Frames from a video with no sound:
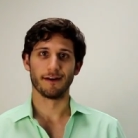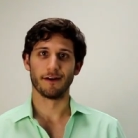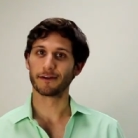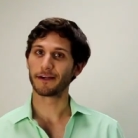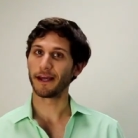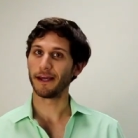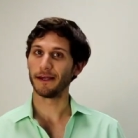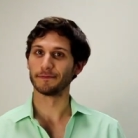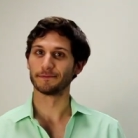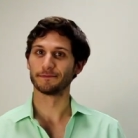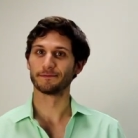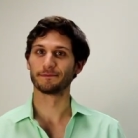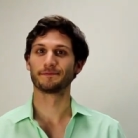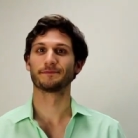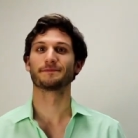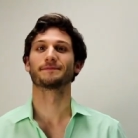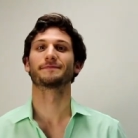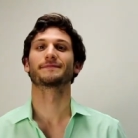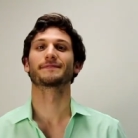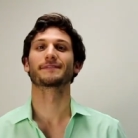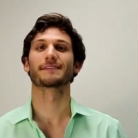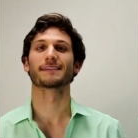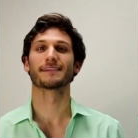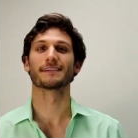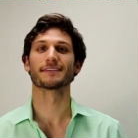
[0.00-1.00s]
Okay,
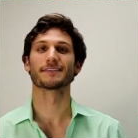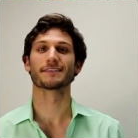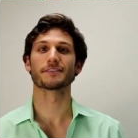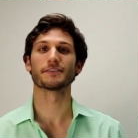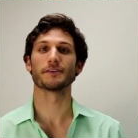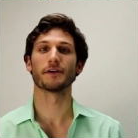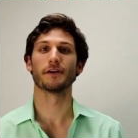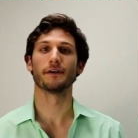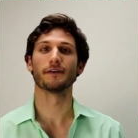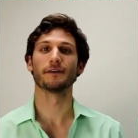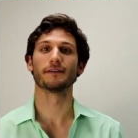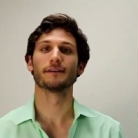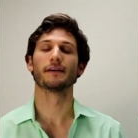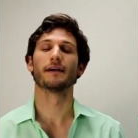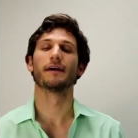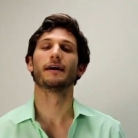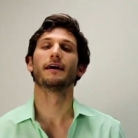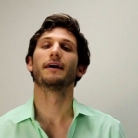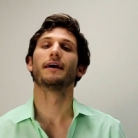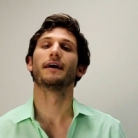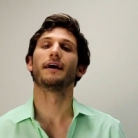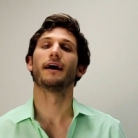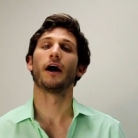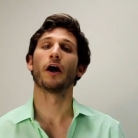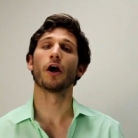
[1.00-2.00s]
so
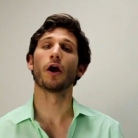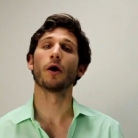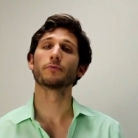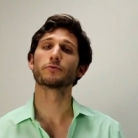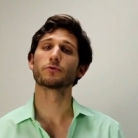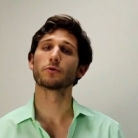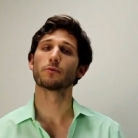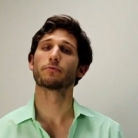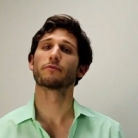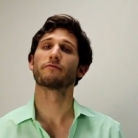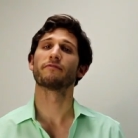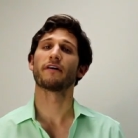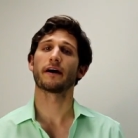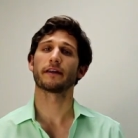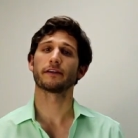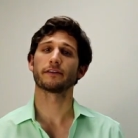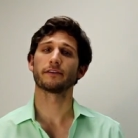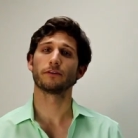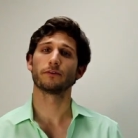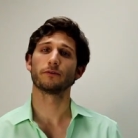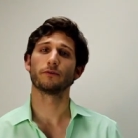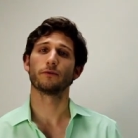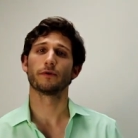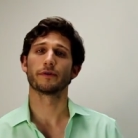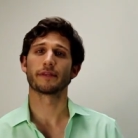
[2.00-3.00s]
I hope to have
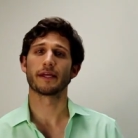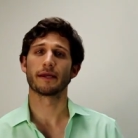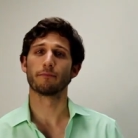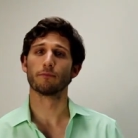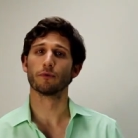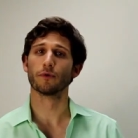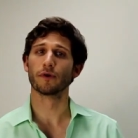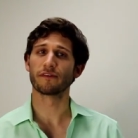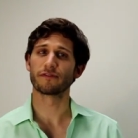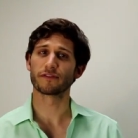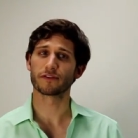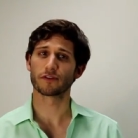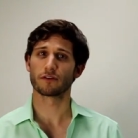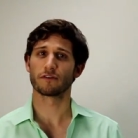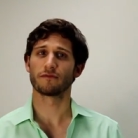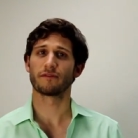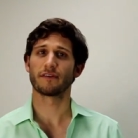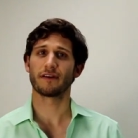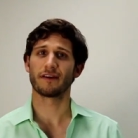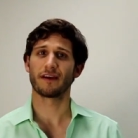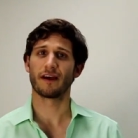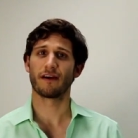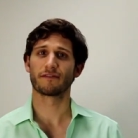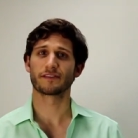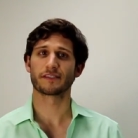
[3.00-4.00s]
provided you with a brief
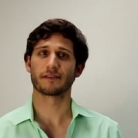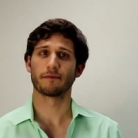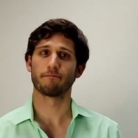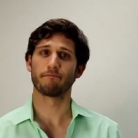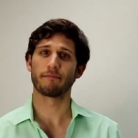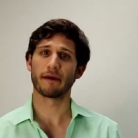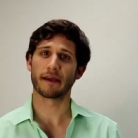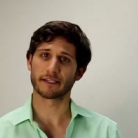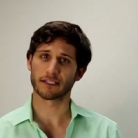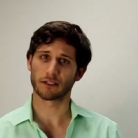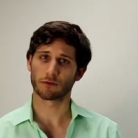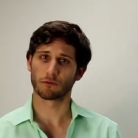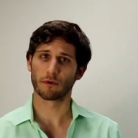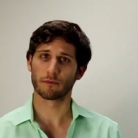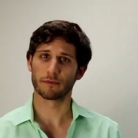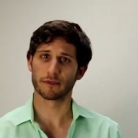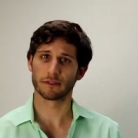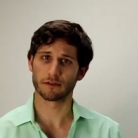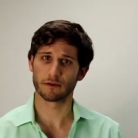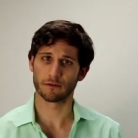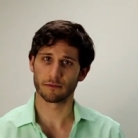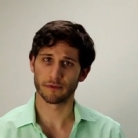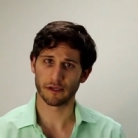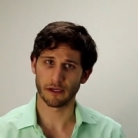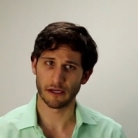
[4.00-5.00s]
survey of some basic
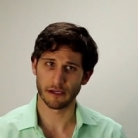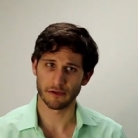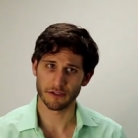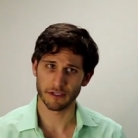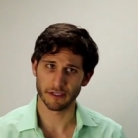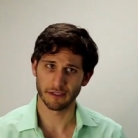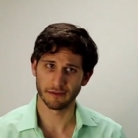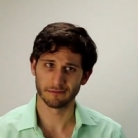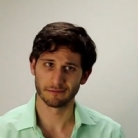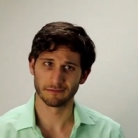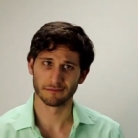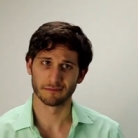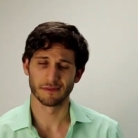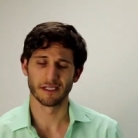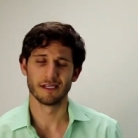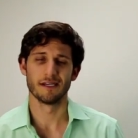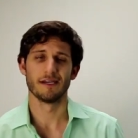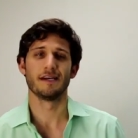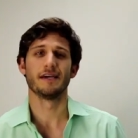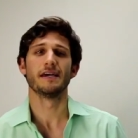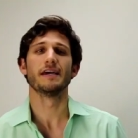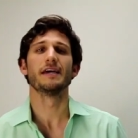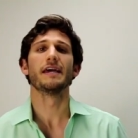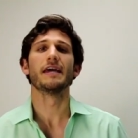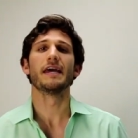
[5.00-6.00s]
rhythm terminology.
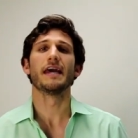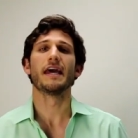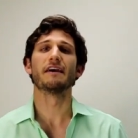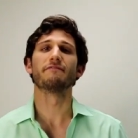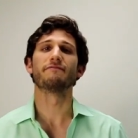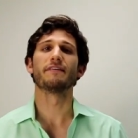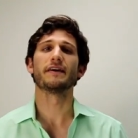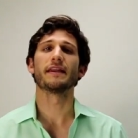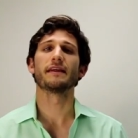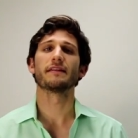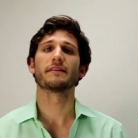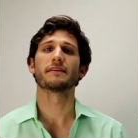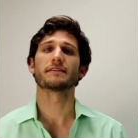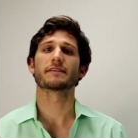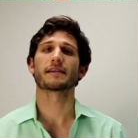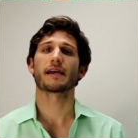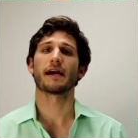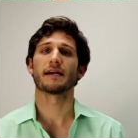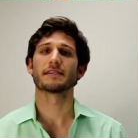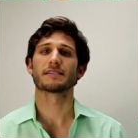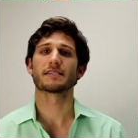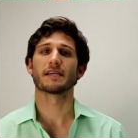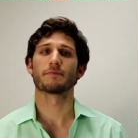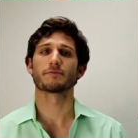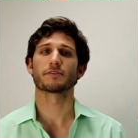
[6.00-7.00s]
If any of these
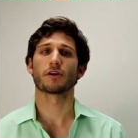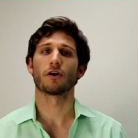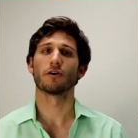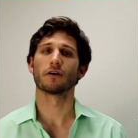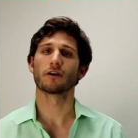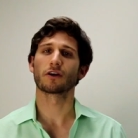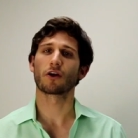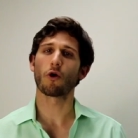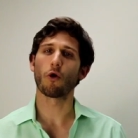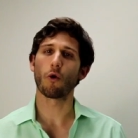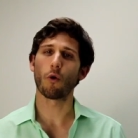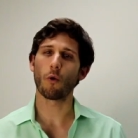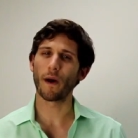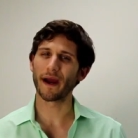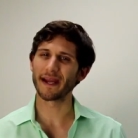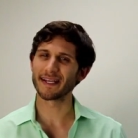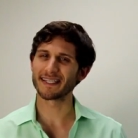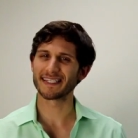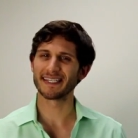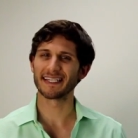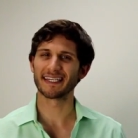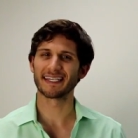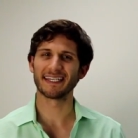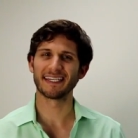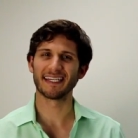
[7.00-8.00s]
concepts aren't
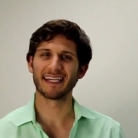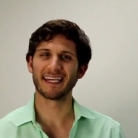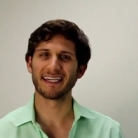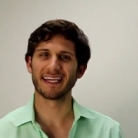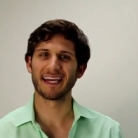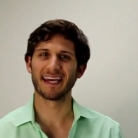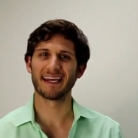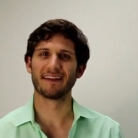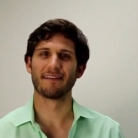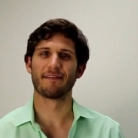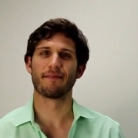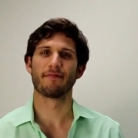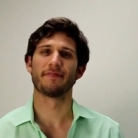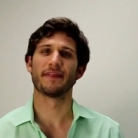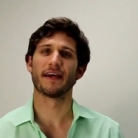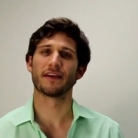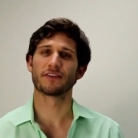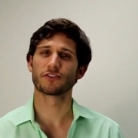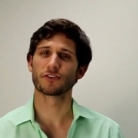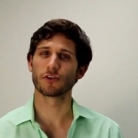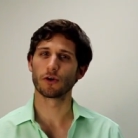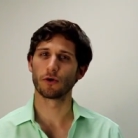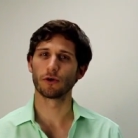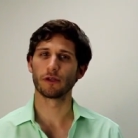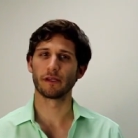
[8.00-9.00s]
quite sinking in yet,
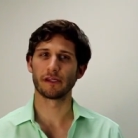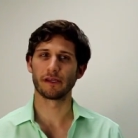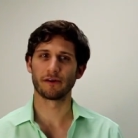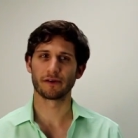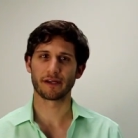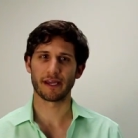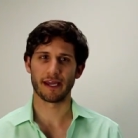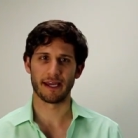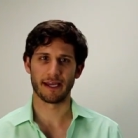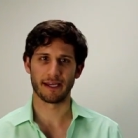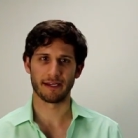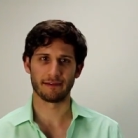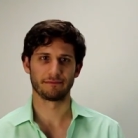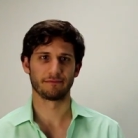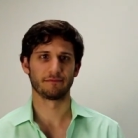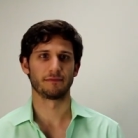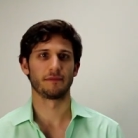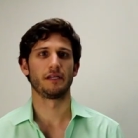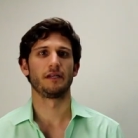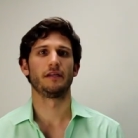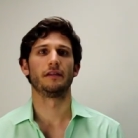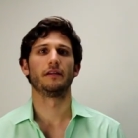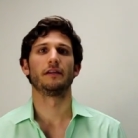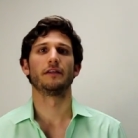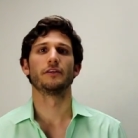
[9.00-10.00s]
that's totally okay.
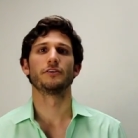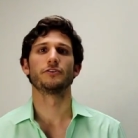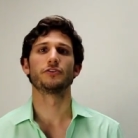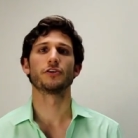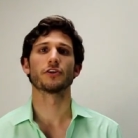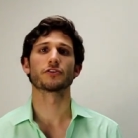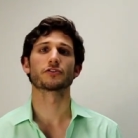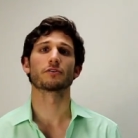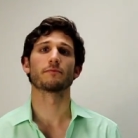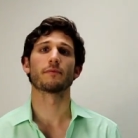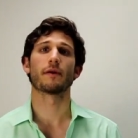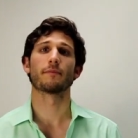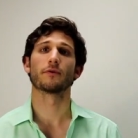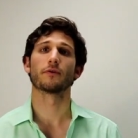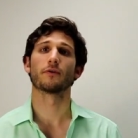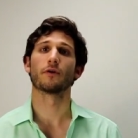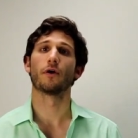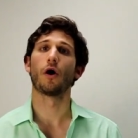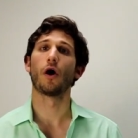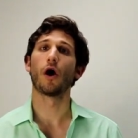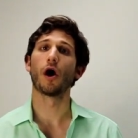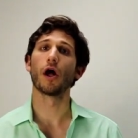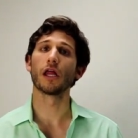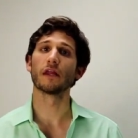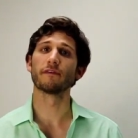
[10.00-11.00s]
Just
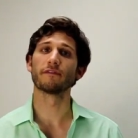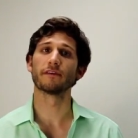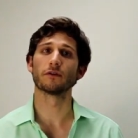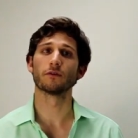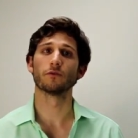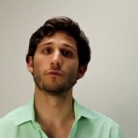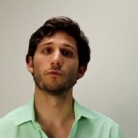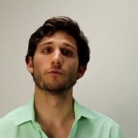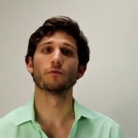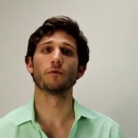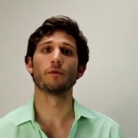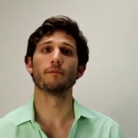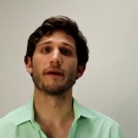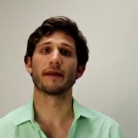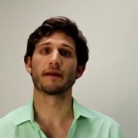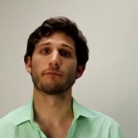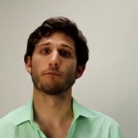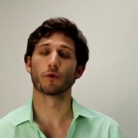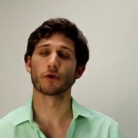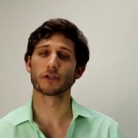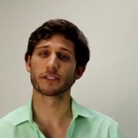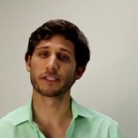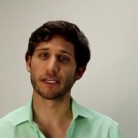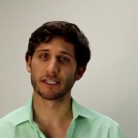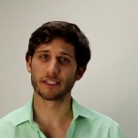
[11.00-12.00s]
remember, all of it will make
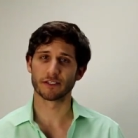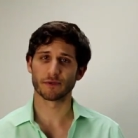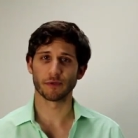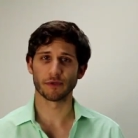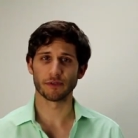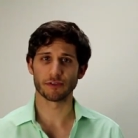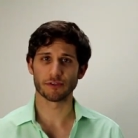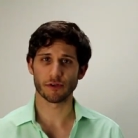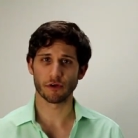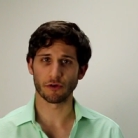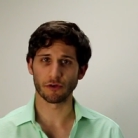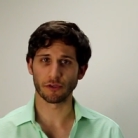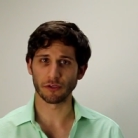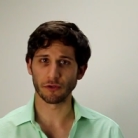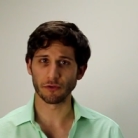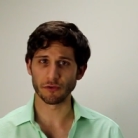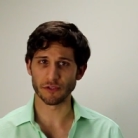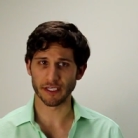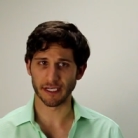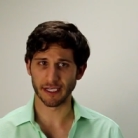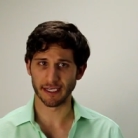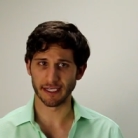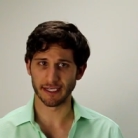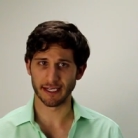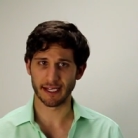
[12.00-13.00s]
more sense when you start
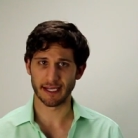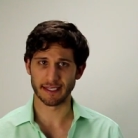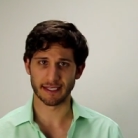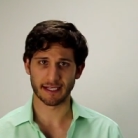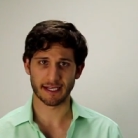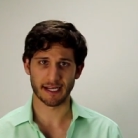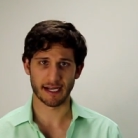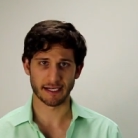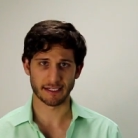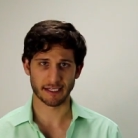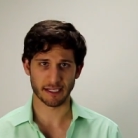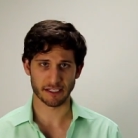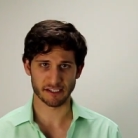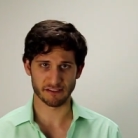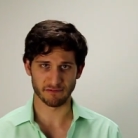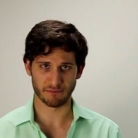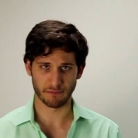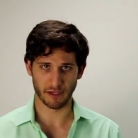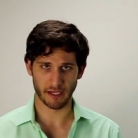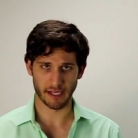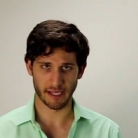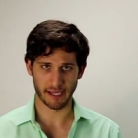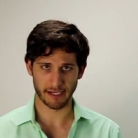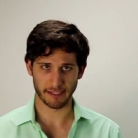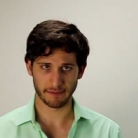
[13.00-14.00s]
using it in the context of
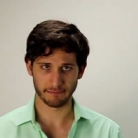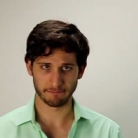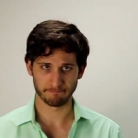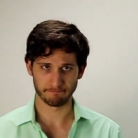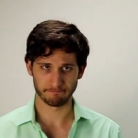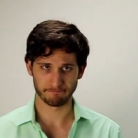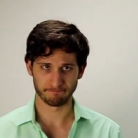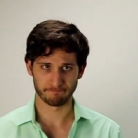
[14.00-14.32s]
playing.